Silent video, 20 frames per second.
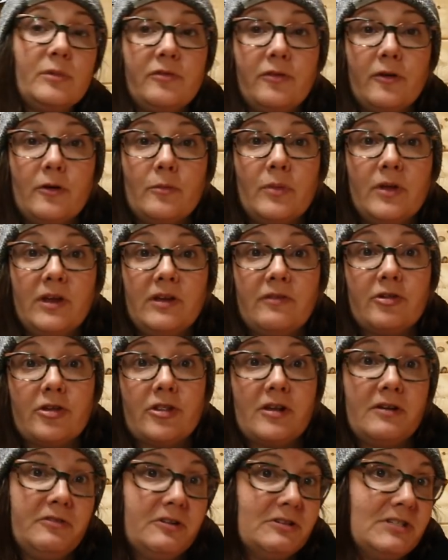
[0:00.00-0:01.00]
I'm a firm
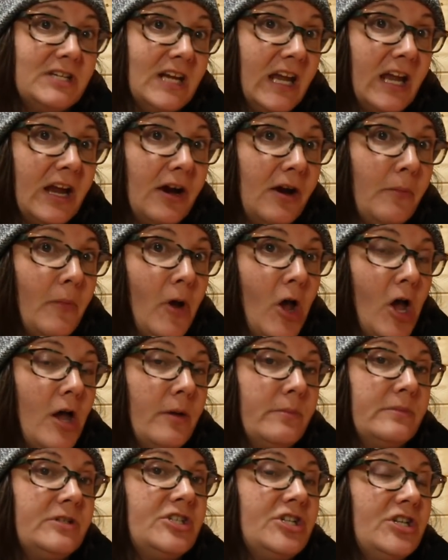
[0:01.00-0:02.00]
believer that if you take care of
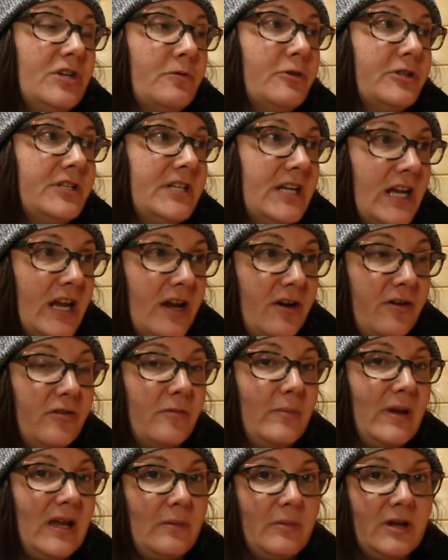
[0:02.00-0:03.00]
mom, she will take care
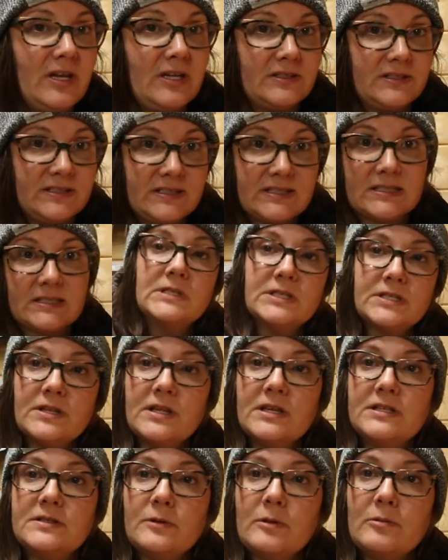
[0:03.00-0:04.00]
of the babies. So
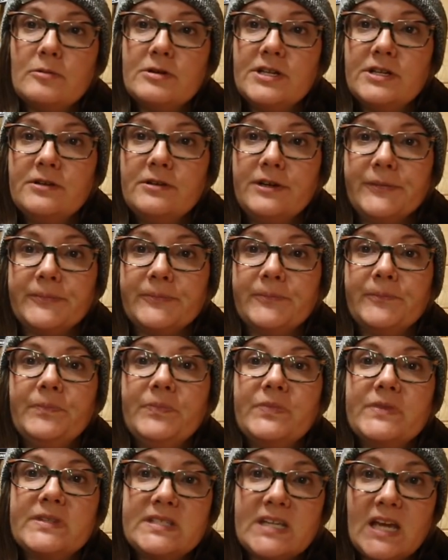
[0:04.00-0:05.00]
that's what we're doing
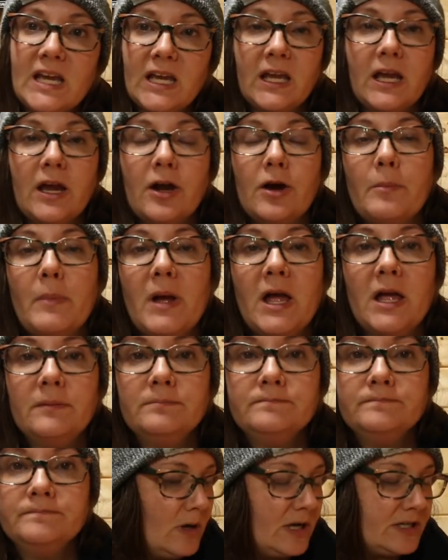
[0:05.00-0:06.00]
taking care of
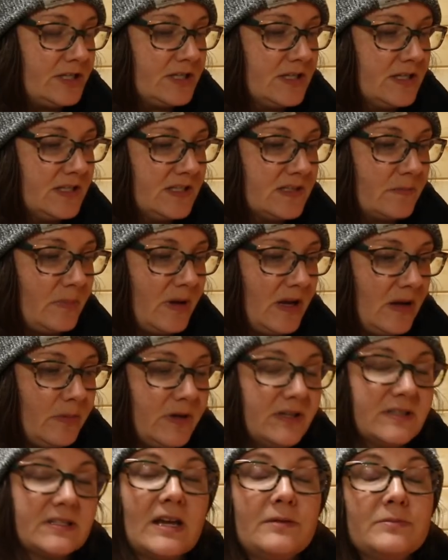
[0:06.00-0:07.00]
mom, watching these
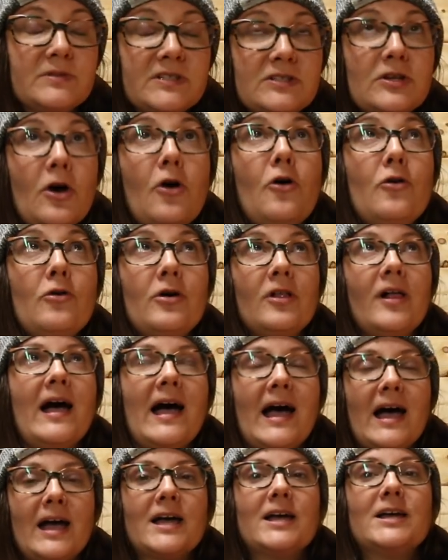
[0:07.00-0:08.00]
babies. I'm so
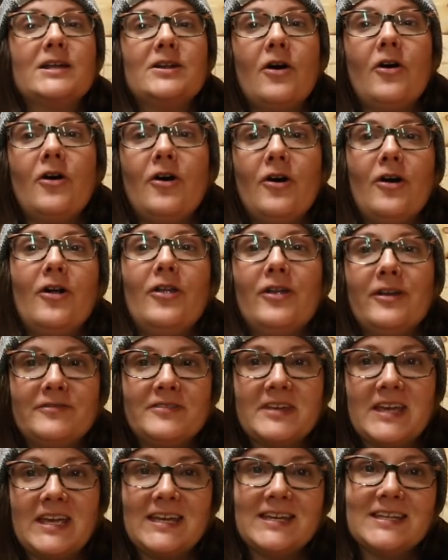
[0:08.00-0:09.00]
glad all
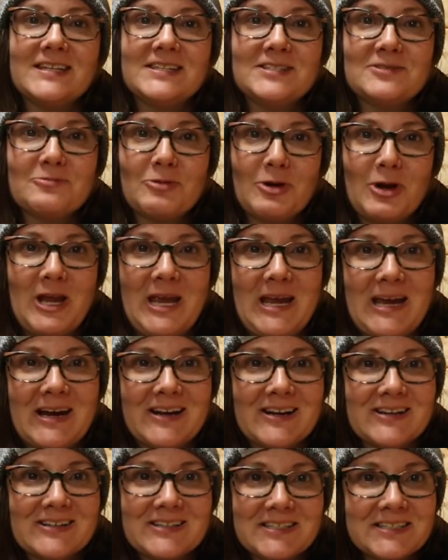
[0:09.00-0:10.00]
of the kids were
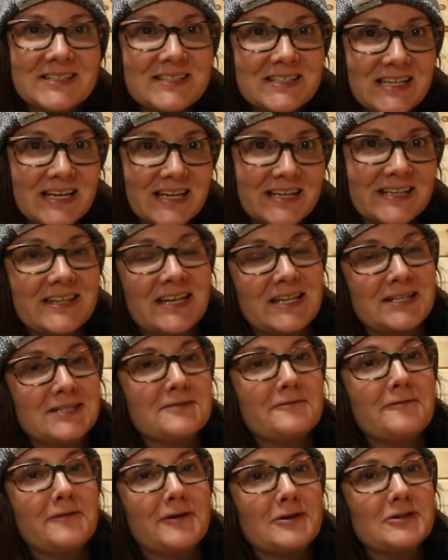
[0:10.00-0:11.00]
here to see it.
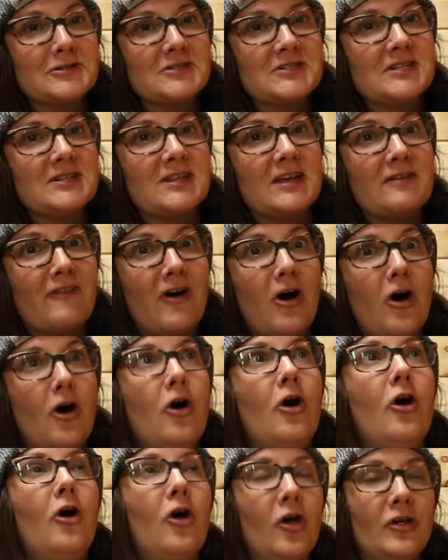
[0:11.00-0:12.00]
That's the first that they've
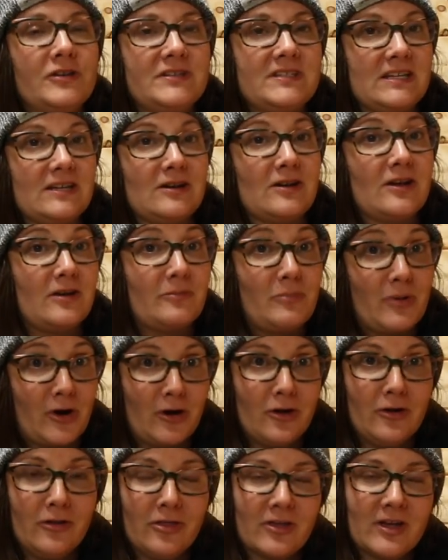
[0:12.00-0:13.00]
all seen a
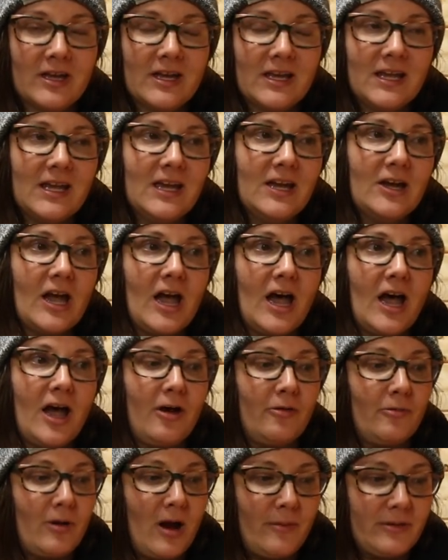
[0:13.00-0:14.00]
birth.
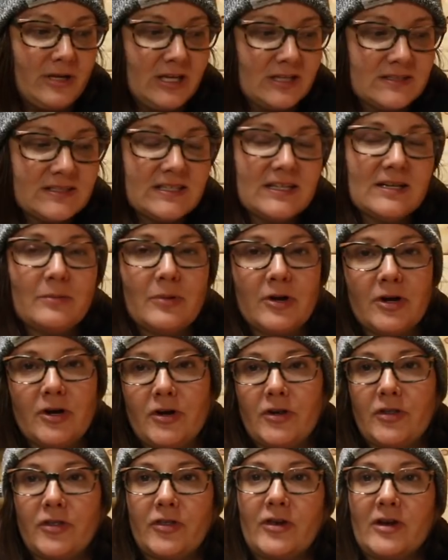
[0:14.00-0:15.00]
Uh, Robbie has seen a
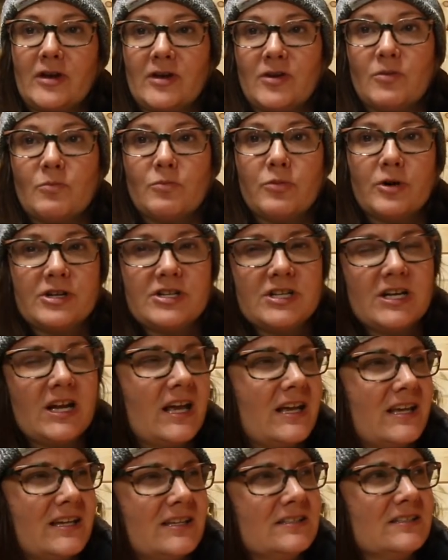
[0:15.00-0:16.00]
birth. Bridget
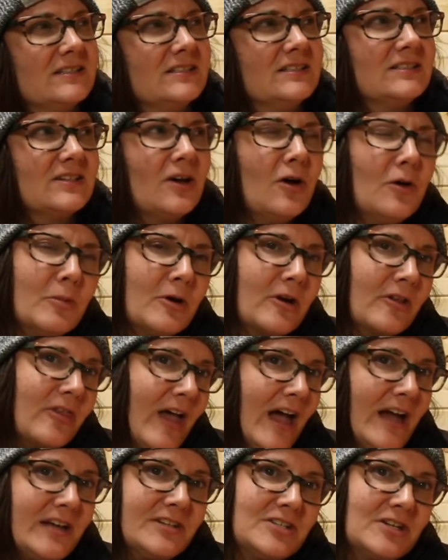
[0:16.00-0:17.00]
has, saw a
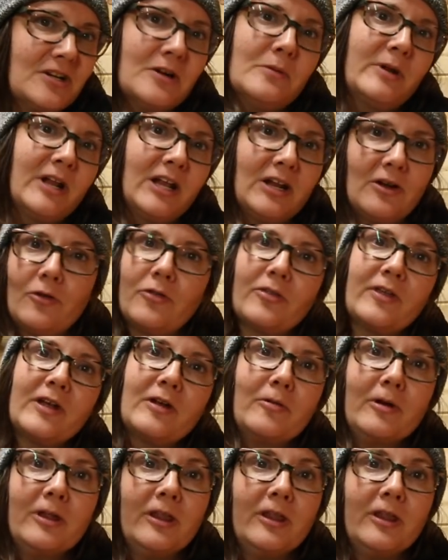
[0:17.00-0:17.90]
birth last year, but I don't think